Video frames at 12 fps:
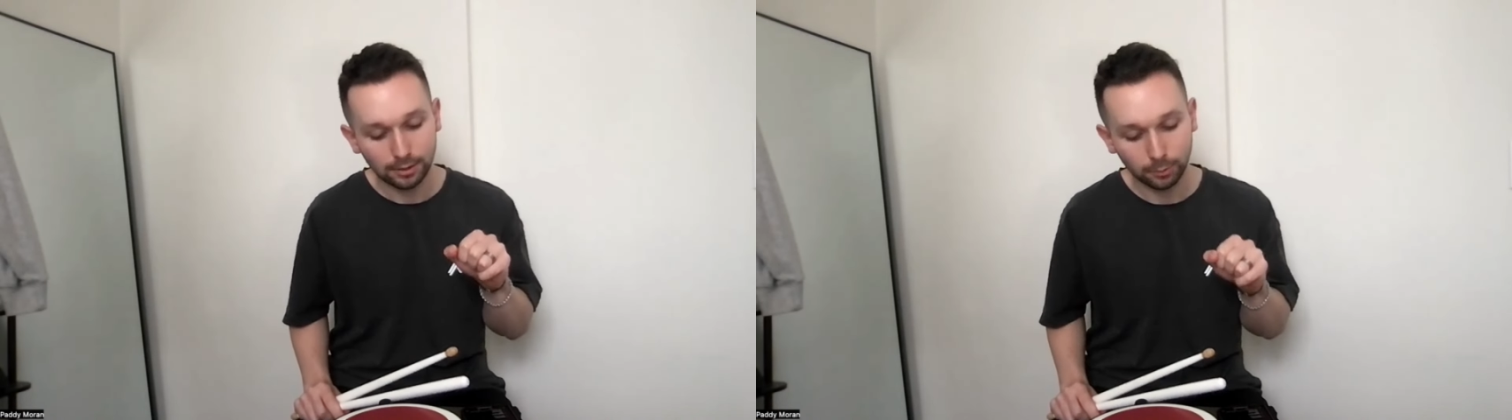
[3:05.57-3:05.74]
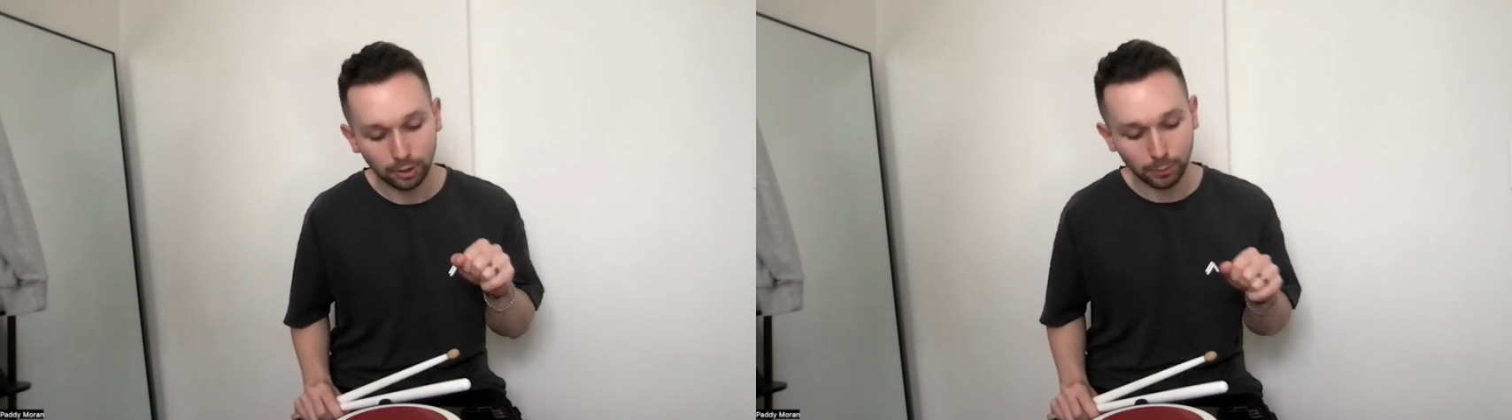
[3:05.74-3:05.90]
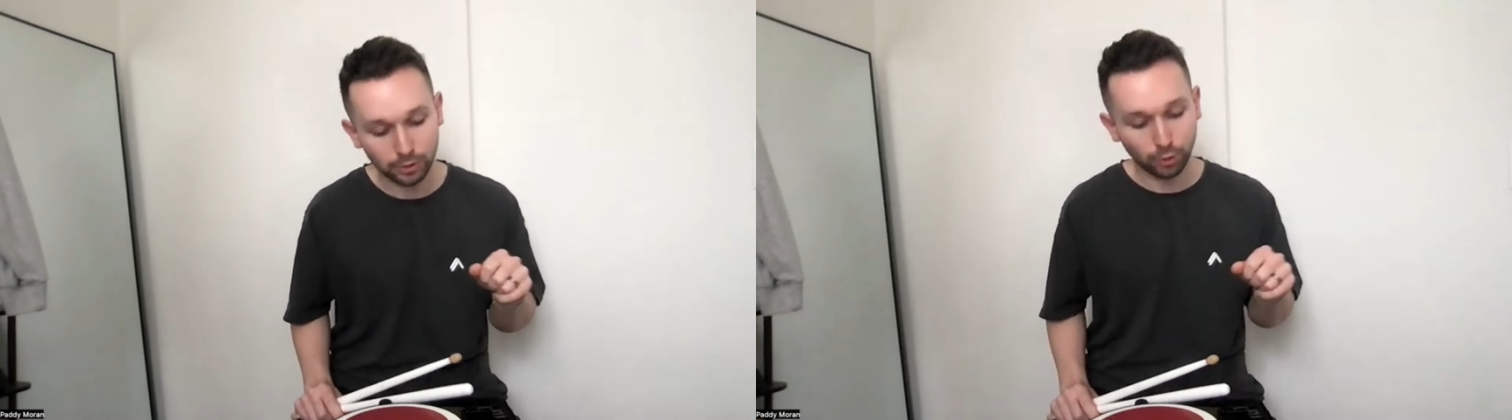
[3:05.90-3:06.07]

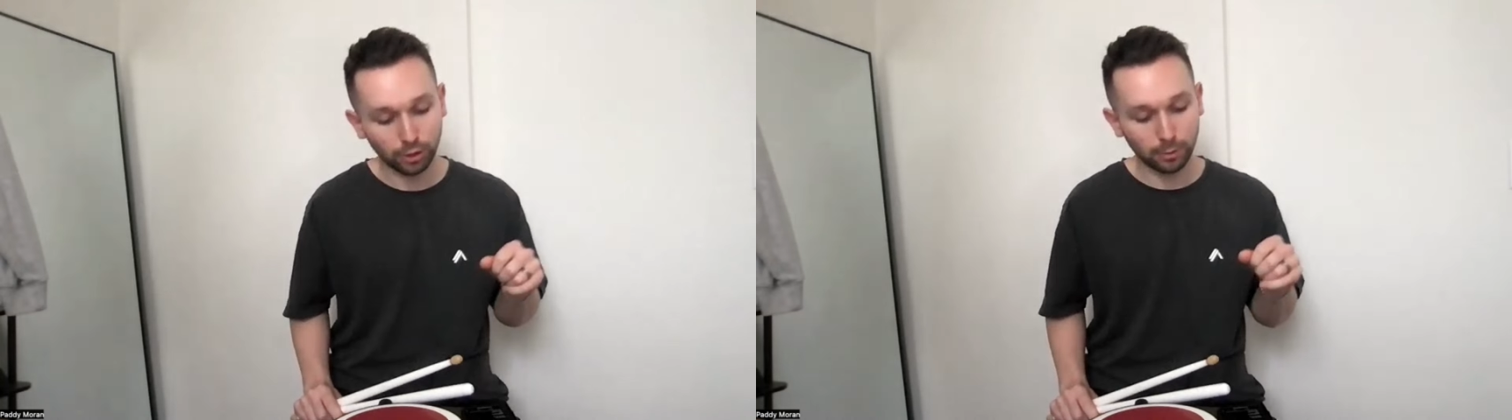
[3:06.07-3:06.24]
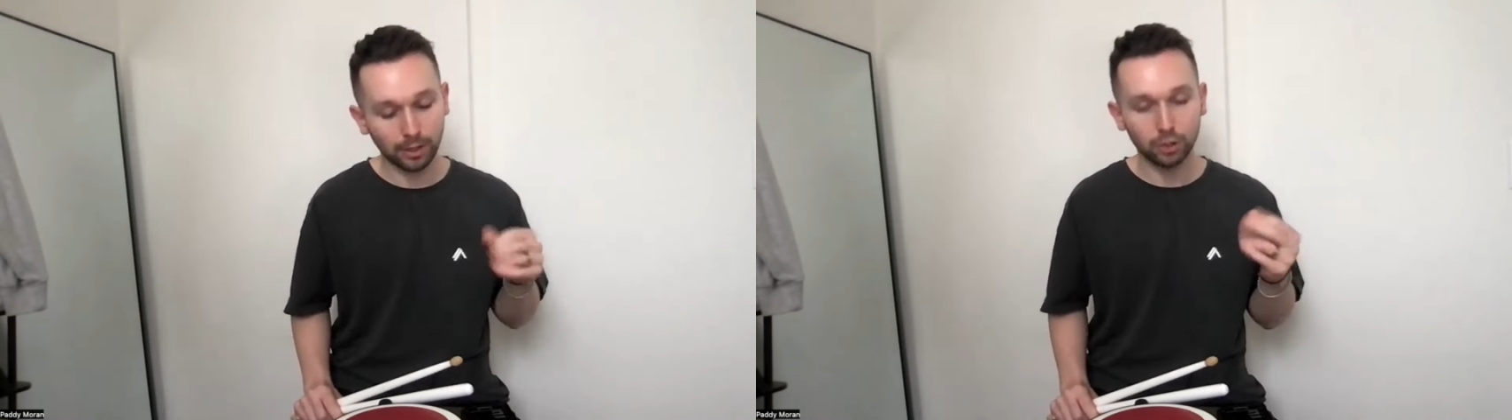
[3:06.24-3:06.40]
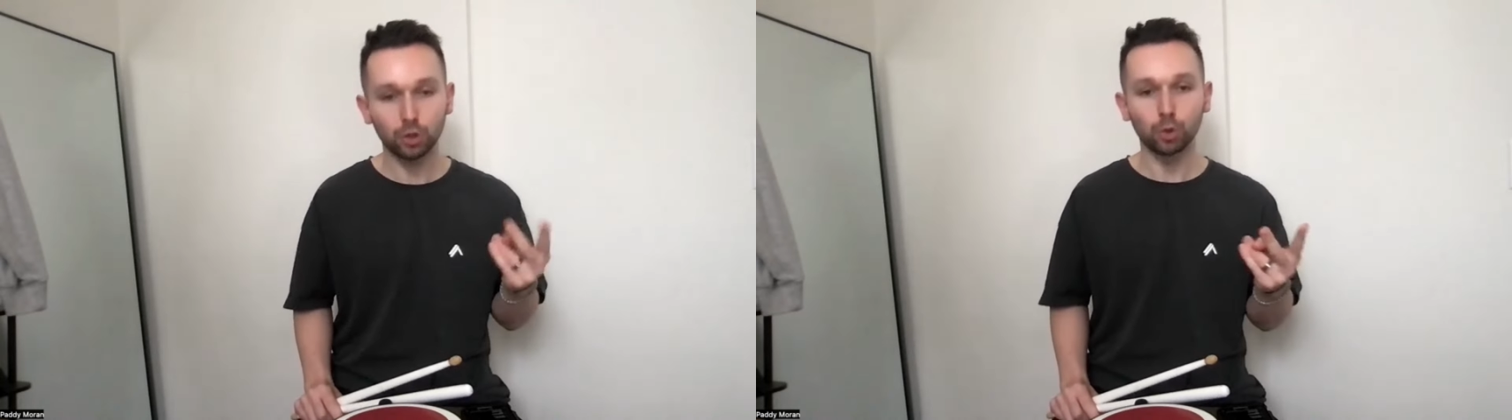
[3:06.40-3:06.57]
going to be talking
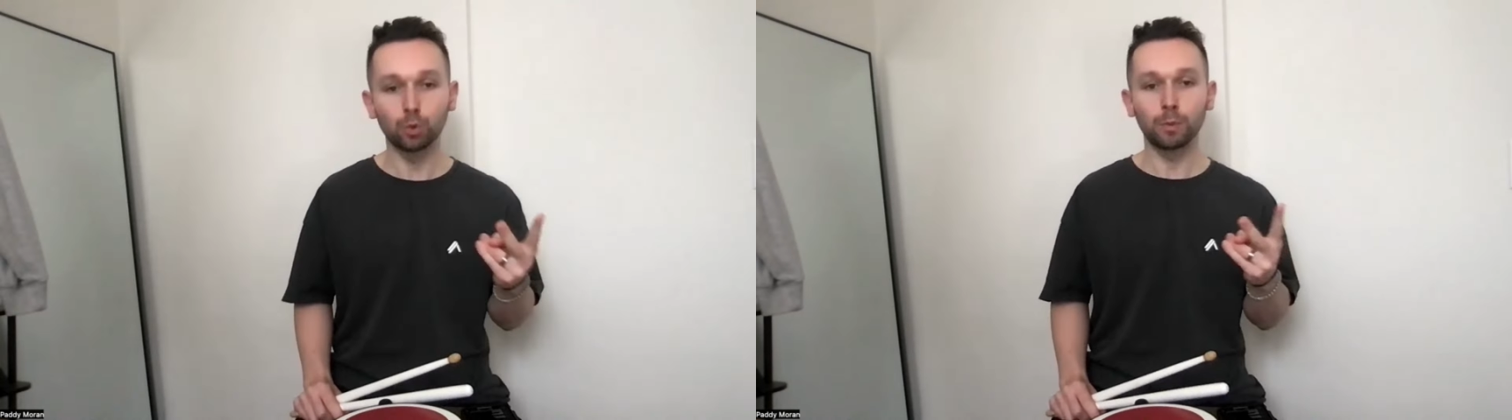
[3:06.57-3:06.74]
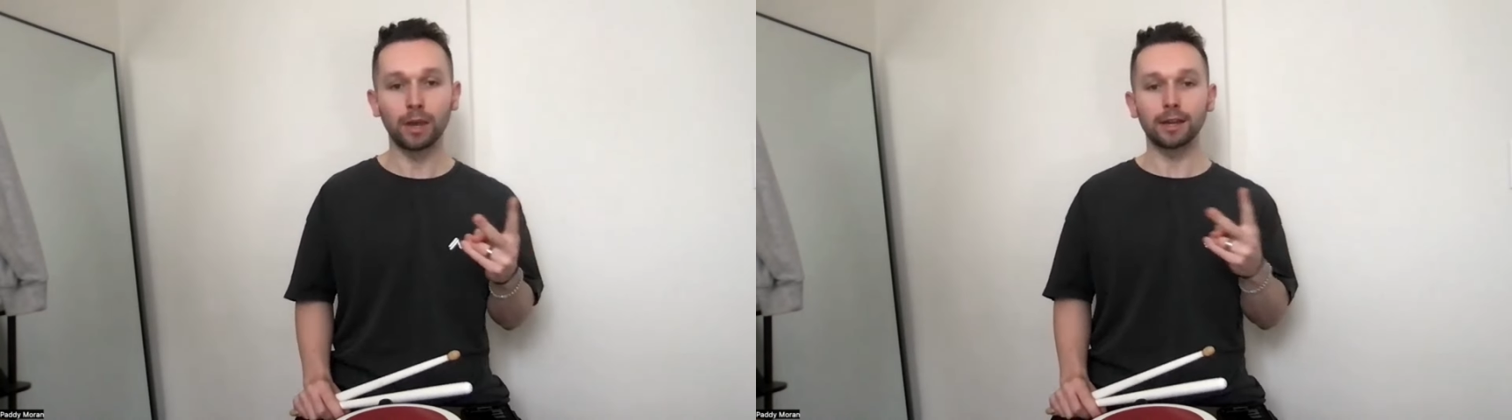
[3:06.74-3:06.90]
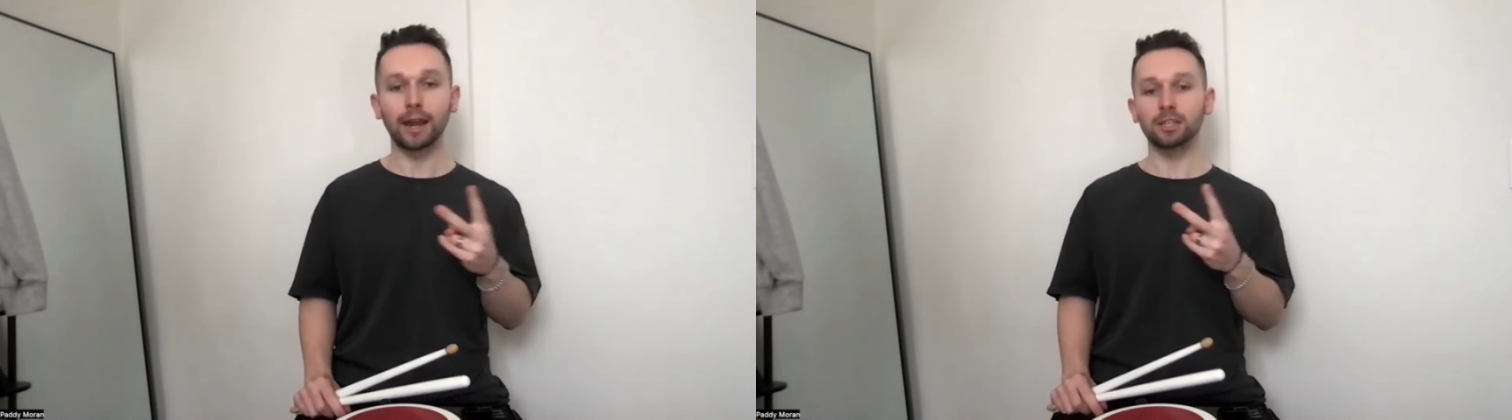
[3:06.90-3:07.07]
about two main